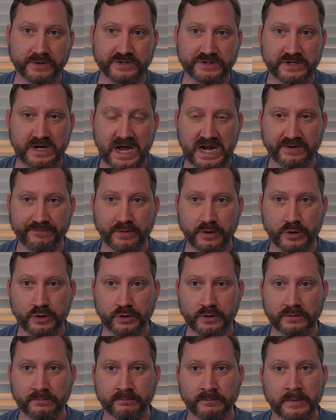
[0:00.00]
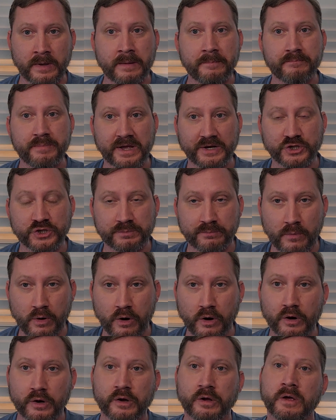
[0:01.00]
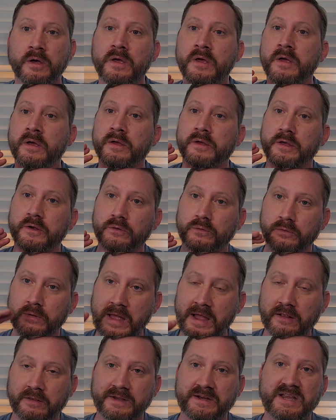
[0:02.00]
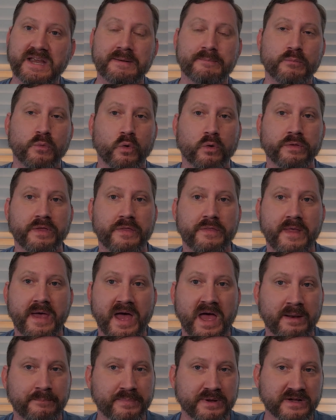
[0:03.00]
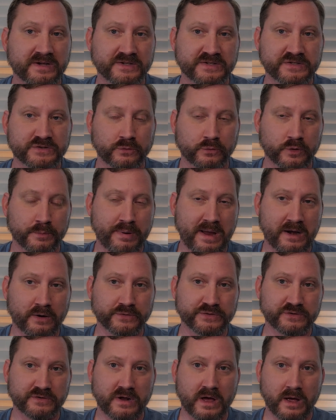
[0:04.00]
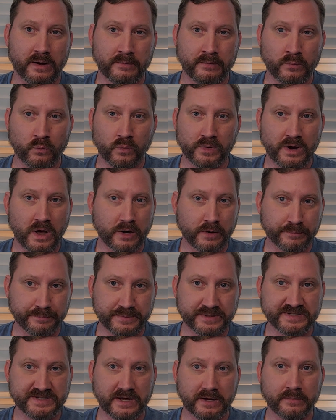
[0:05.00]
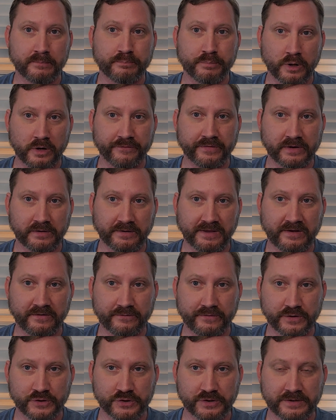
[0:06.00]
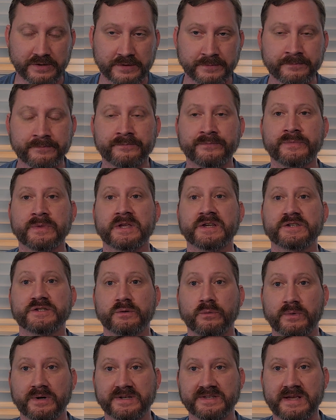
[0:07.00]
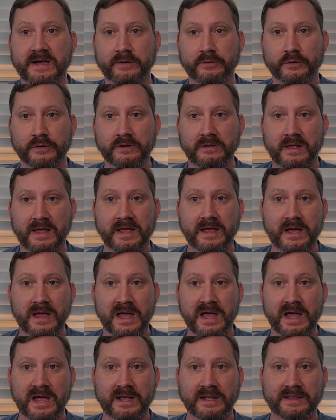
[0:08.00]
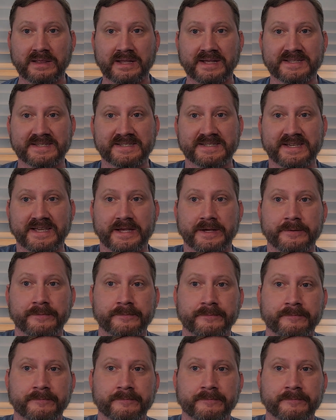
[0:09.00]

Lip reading: is kind of a good benchmark. You'll likely need more than that because solar panels are not 100% perfectly efficient. So what does that look like? Let's see.